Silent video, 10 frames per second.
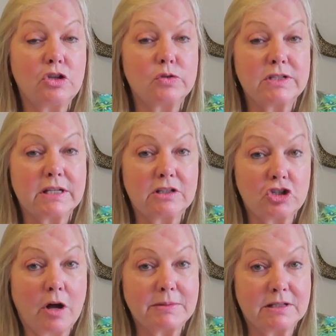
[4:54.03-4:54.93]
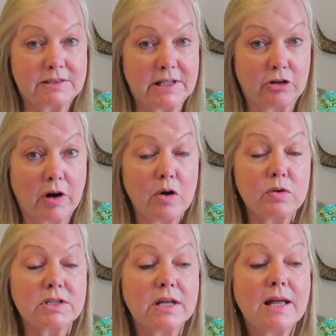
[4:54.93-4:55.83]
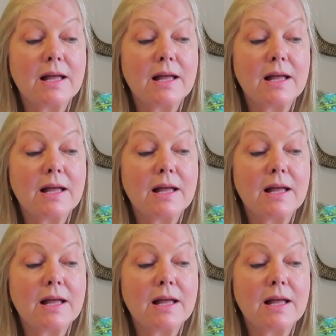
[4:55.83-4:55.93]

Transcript: using top down, center out.